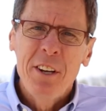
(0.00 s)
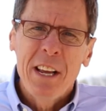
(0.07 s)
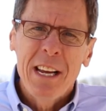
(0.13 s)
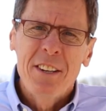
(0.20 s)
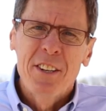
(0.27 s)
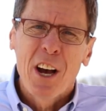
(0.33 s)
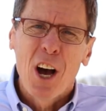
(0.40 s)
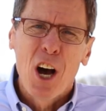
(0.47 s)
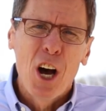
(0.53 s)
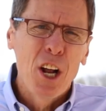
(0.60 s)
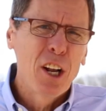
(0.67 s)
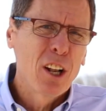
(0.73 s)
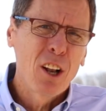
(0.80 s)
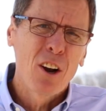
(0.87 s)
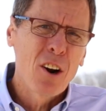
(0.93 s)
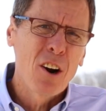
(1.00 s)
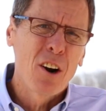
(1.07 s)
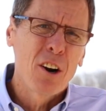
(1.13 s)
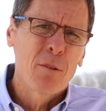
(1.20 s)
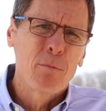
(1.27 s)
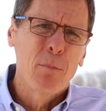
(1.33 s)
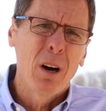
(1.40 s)
need to
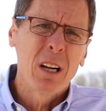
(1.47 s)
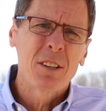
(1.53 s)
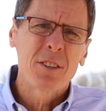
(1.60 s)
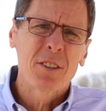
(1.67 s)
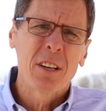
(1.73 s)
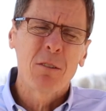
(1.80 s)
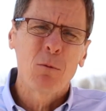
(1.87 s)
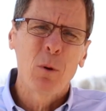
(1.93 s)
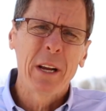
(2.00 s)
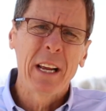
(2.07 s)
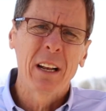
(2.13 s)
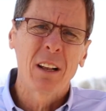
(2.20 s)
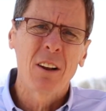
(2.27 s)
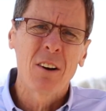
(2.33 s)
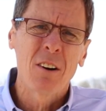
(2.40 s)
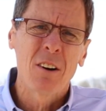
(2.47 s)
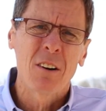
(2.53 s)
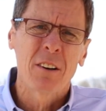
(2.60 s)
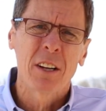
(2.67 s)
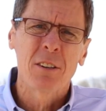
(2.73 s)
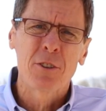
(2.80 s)
unlearn much that we had learned.